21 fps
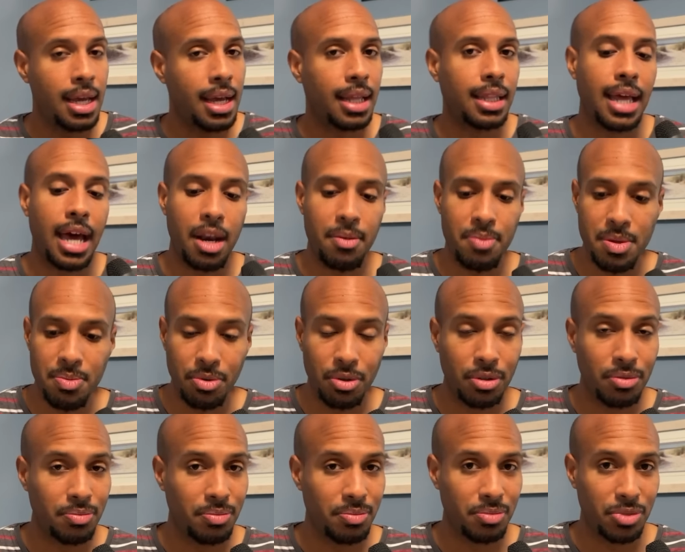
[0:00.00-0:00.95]
A lot of
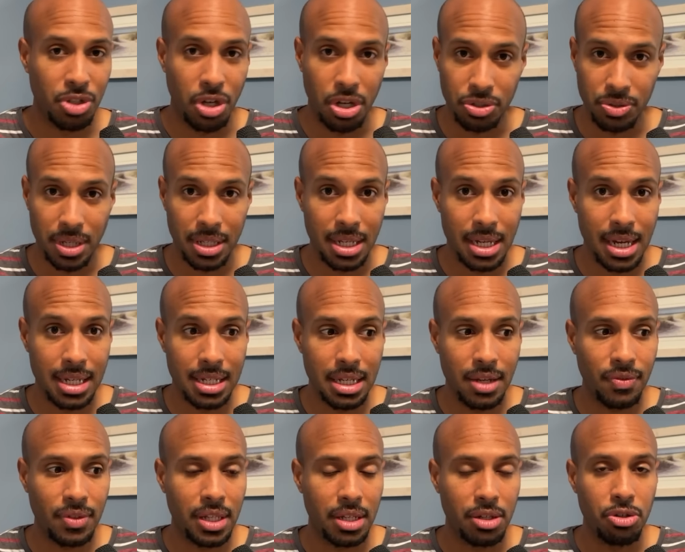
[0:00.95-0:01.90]
people toss around the idea
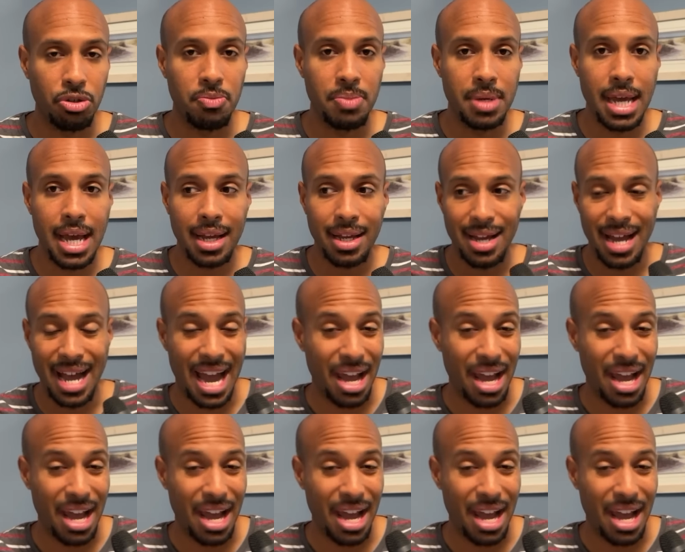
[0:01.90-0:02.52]
of Clint Kubiak.